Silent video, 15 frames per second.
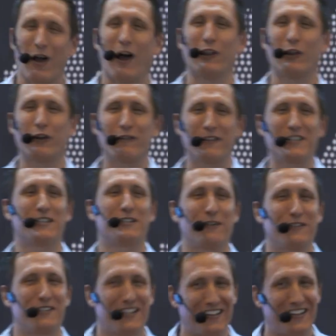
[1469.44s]
A lot of this is
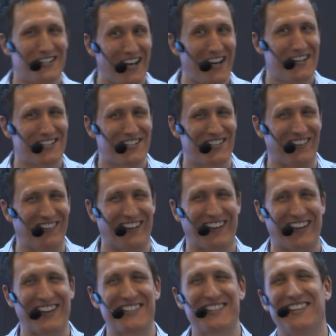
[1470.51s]
obviously going to change soon, I
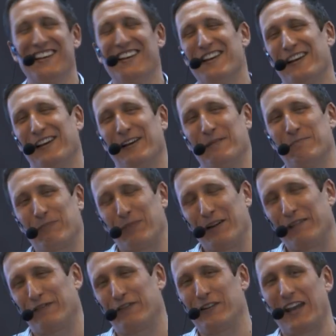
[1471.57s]
guess.
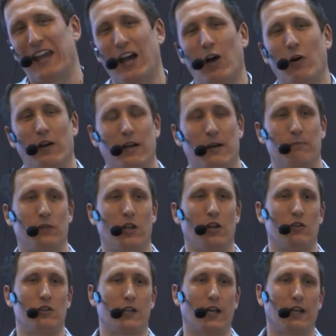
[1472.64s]
But for now,
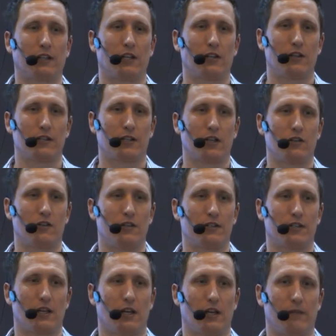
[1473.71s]
check that those countries,
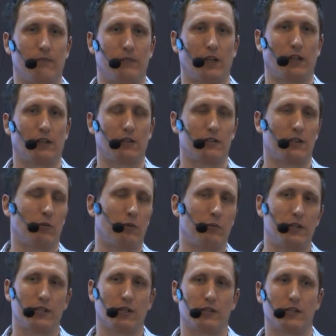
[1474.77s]
so when
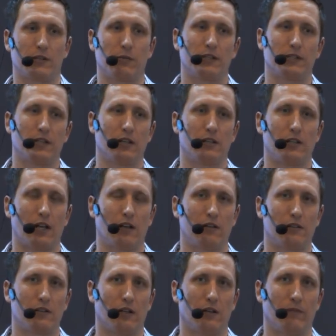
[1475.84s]
we sell to Switzerland
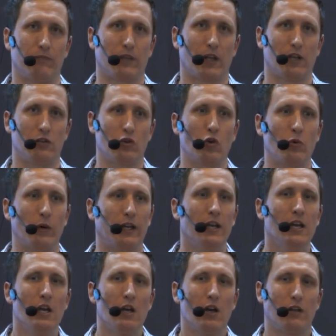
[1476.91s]
and Norway,
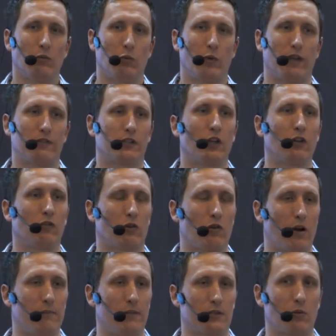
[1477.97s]
we have certain
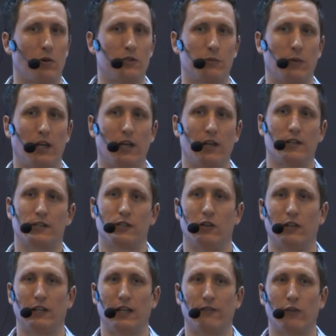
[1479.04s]
requirements. Once we hit a
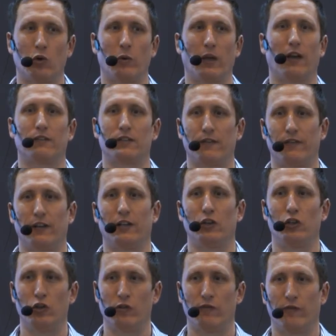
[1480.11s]
certain level, we have to fill
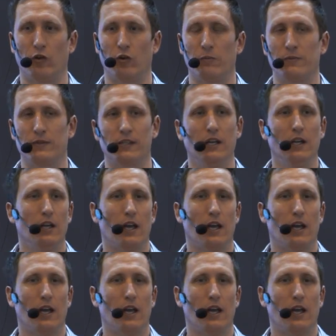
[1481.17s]
in new forms.